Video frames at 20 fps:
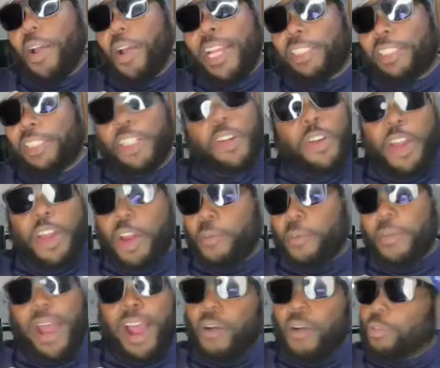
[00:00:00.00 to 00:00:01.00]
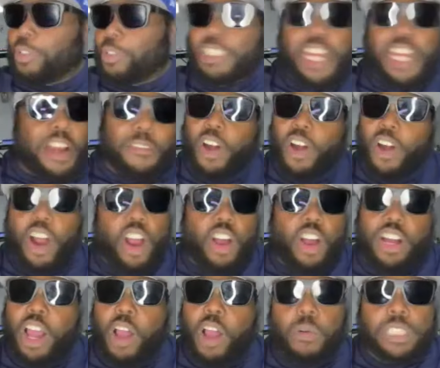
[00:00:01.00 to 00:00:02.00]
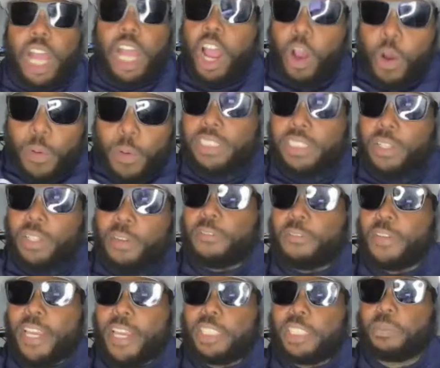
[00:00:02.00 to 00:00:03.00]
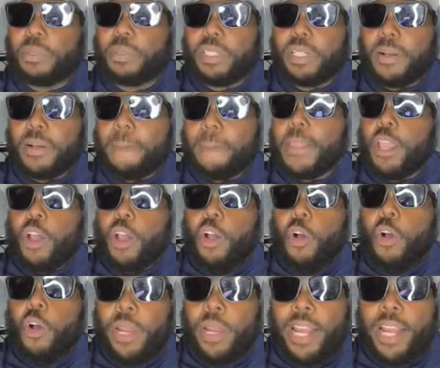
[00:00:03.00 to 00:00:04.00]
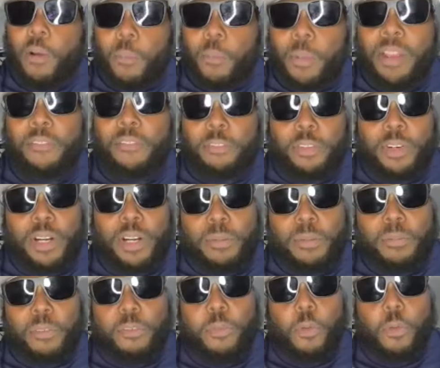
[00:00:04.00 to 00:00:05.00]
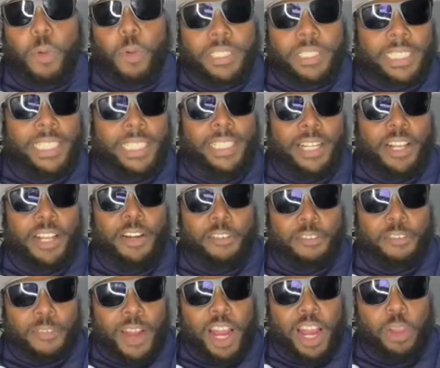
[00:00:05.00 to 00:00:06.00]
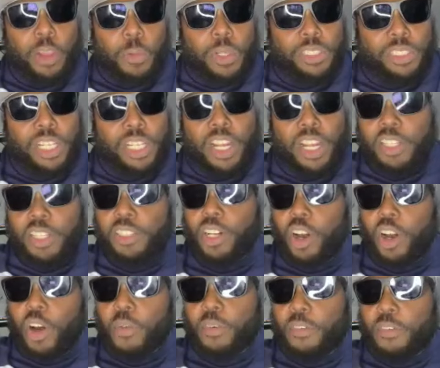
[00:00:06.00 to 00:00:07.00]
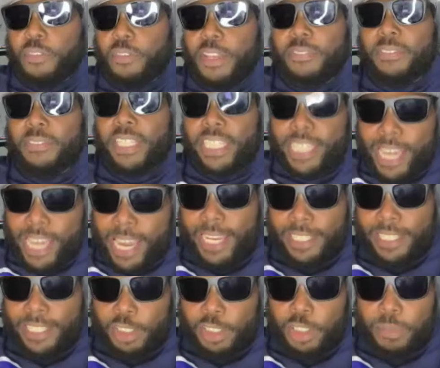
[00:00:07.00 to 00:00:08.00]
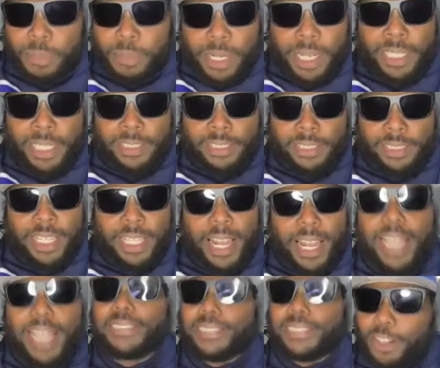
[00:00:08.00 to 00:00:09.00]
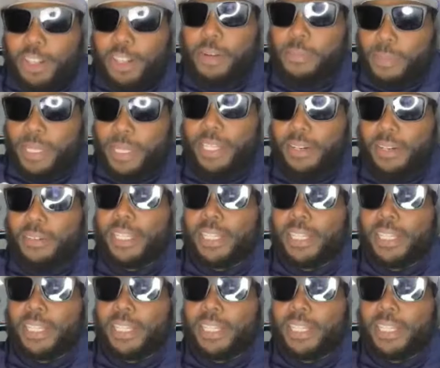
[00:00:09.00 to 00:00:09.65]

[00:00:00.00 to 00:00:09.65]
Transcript: Instagram I was never on. I was always on Facebook. When I went from fourteen hundred followers to over fifty k in two months, I started being on